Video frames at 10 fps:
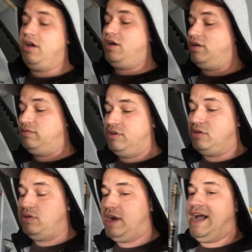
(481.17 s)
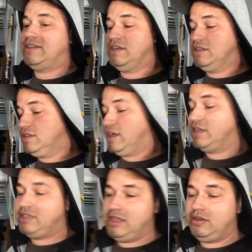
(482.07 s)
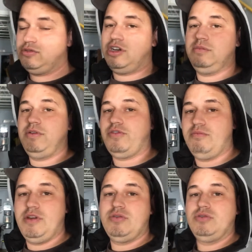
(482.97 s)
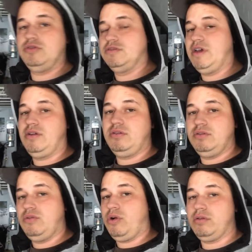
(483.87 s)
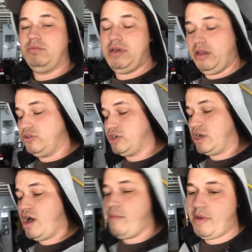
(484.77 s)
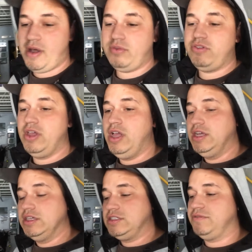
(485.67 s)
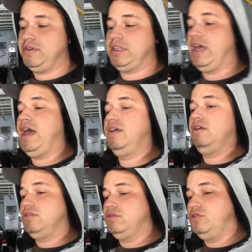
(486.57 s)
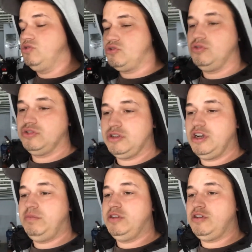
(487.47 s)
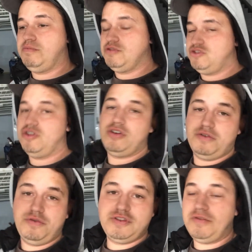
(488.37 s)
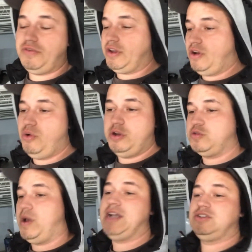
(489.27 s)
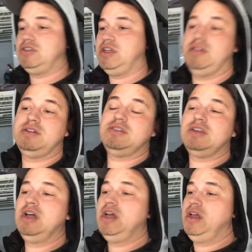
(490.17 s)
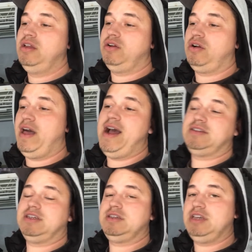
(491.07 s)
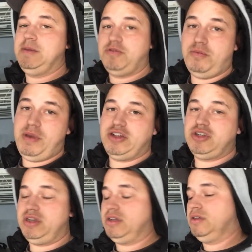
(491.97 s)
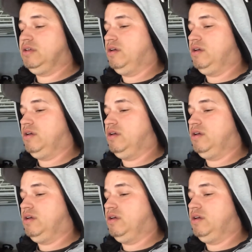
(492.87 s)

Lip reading: Your acids, like I said, those are going to be from minerals, metal, or metallurgic compounds, stuff like that. Your neutrals are going to be to preserve stuff like coatings, waxes, sealants. Your glass, it keeps from etching.